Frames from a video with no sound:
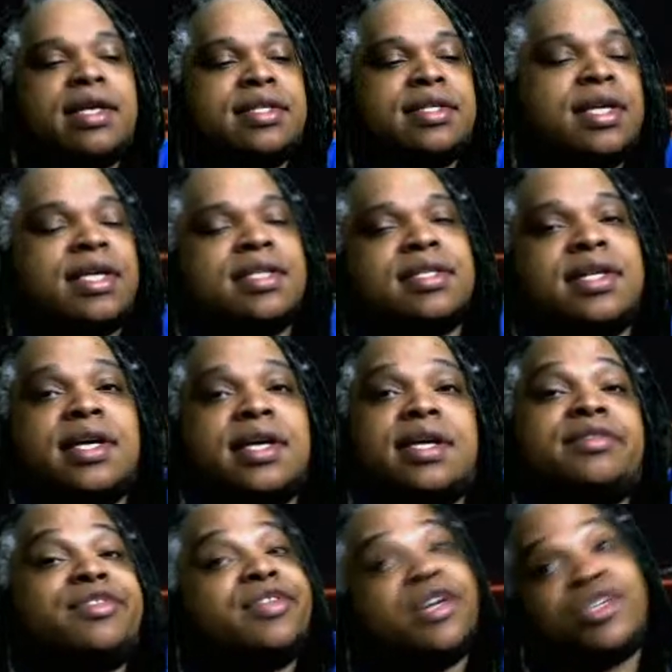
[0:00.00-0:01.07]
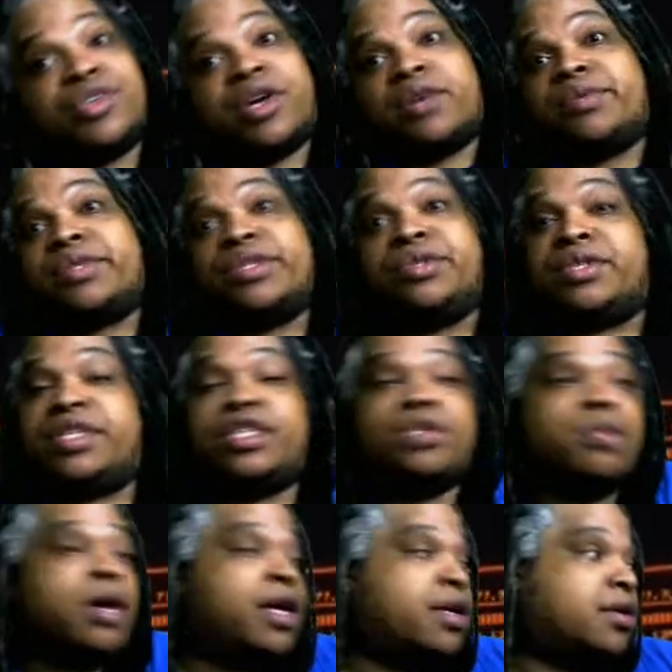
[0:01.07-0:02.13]
he says that Star Trek was losing its
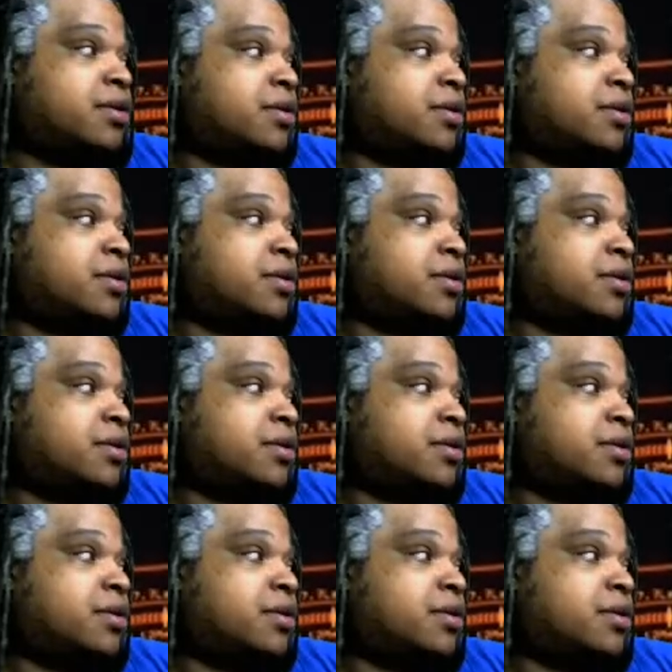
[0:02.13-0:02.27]
way.